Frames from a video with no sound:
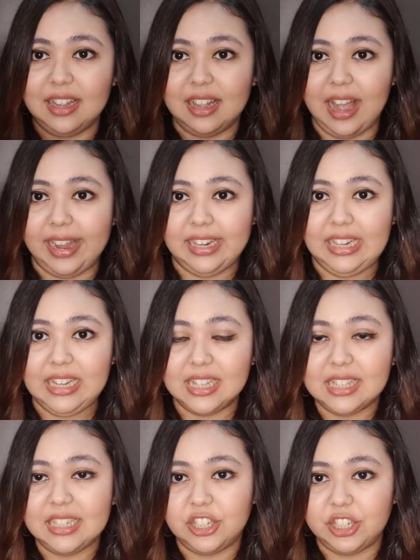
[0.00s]
I can
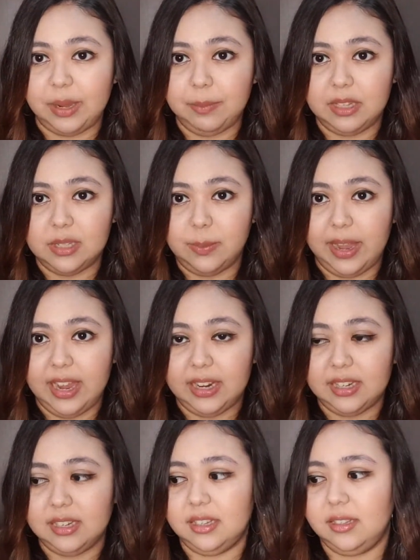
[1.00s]
easily shape this bag.
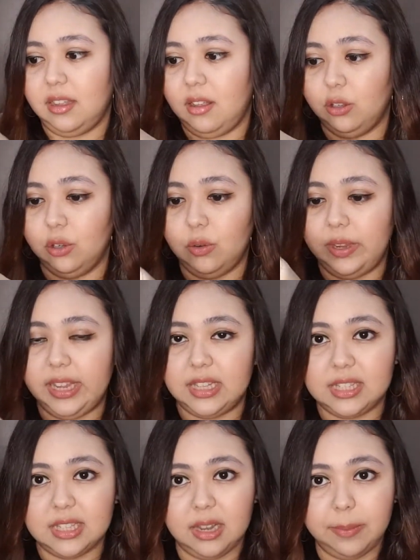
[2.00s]
Although
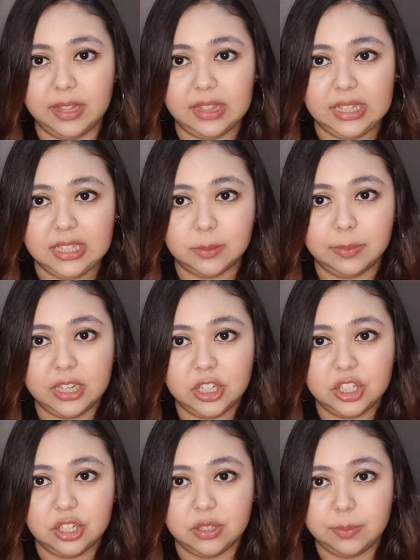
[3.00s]
it's about this
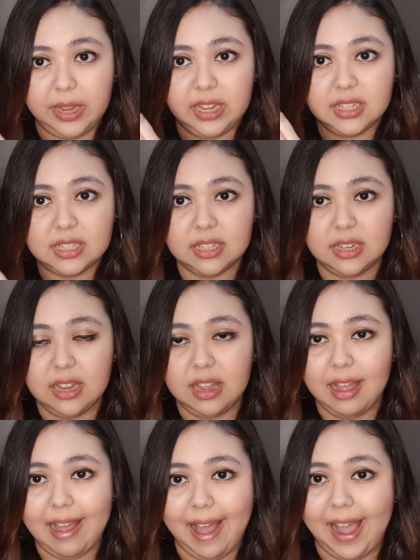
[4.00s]
much space,
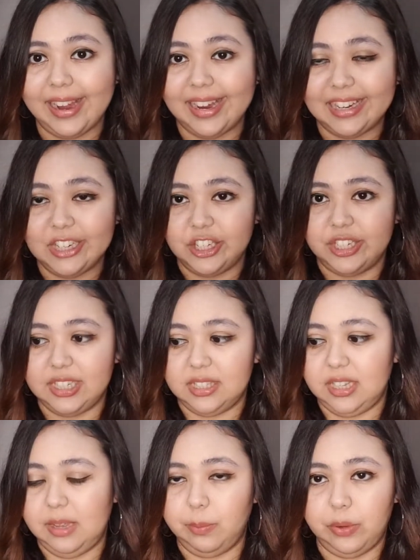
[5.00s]
I can actually
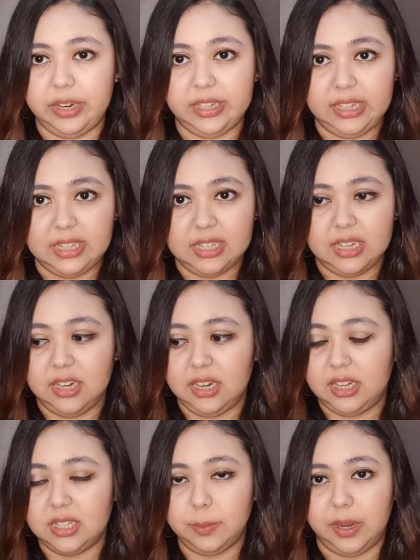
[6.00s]
just keep putting things in
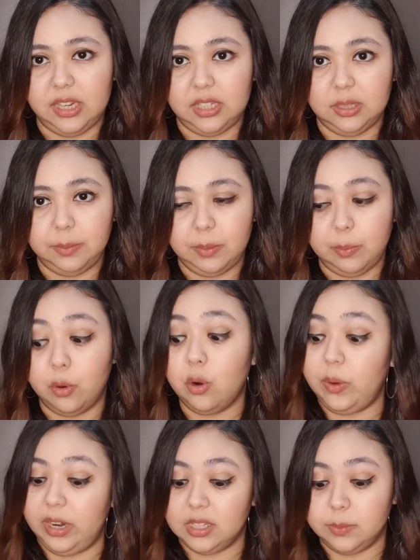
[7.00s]
and expand it a little bit more
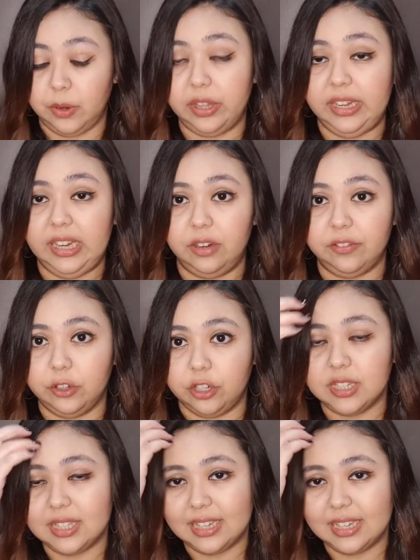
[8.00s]
without spoiling it, of course.